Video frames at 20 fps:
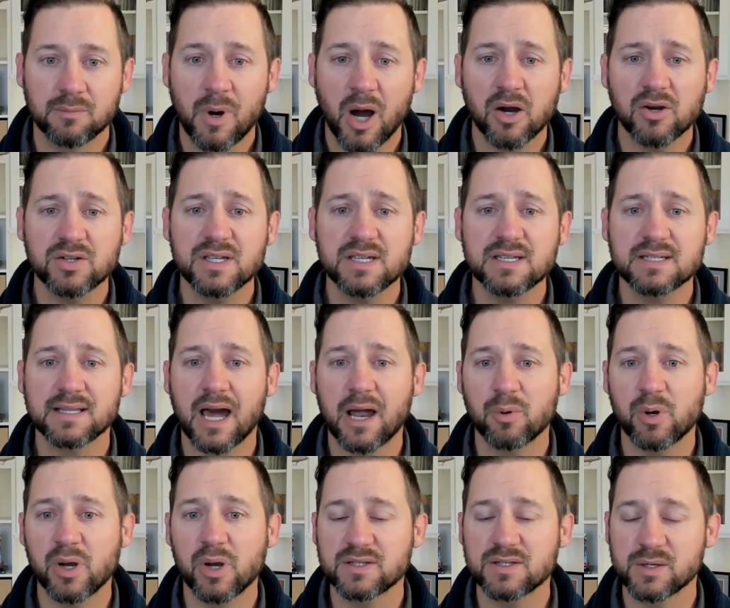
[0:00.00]
Democracies
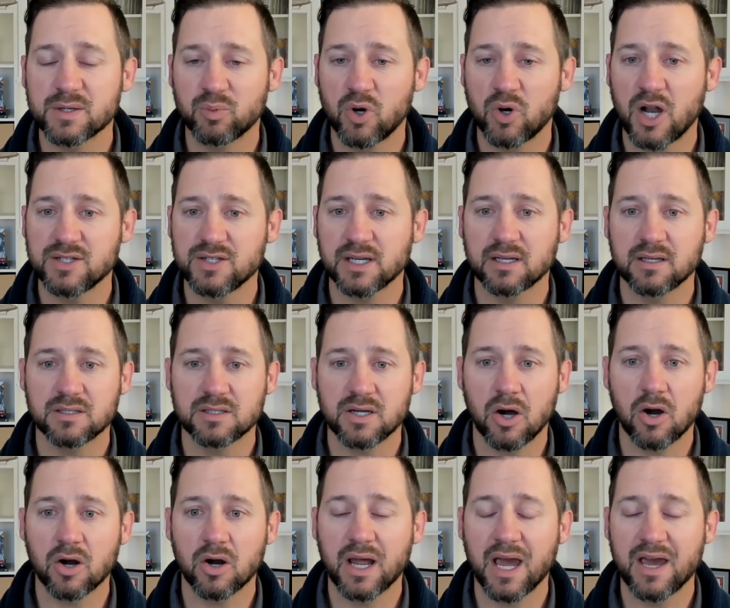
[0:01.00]
Library is a project
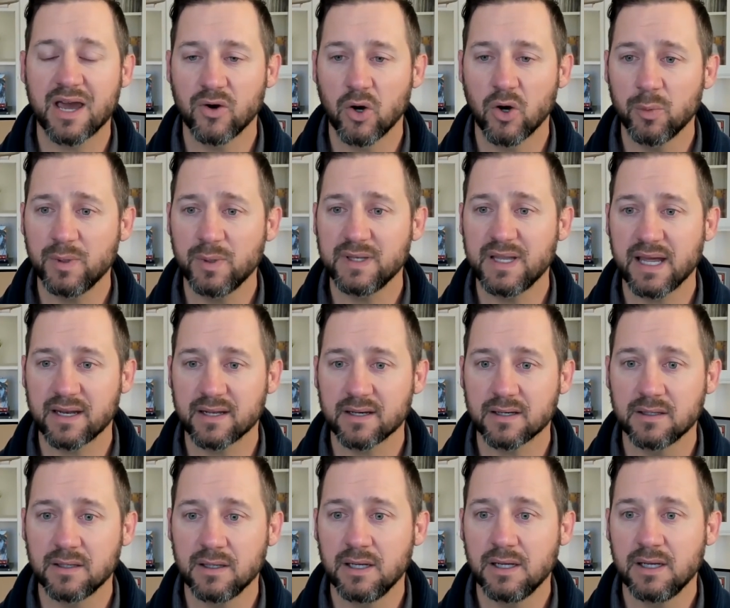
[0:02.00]
to archive open
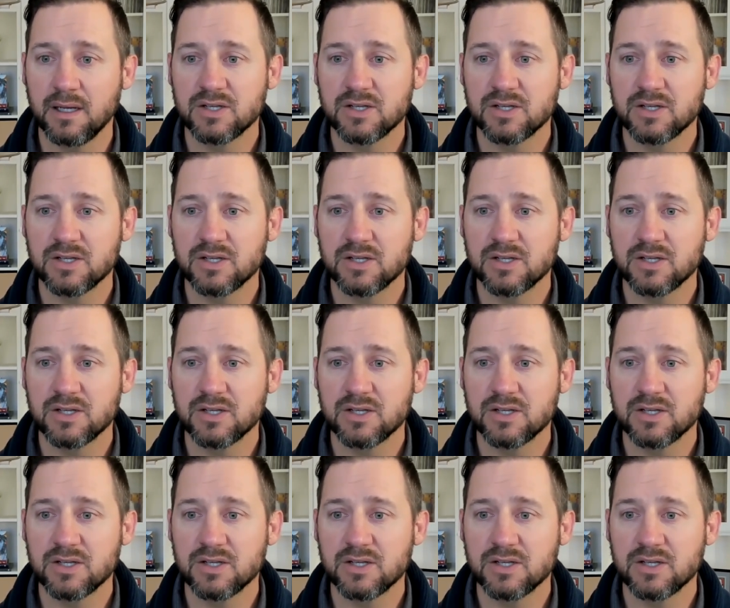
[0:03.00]
data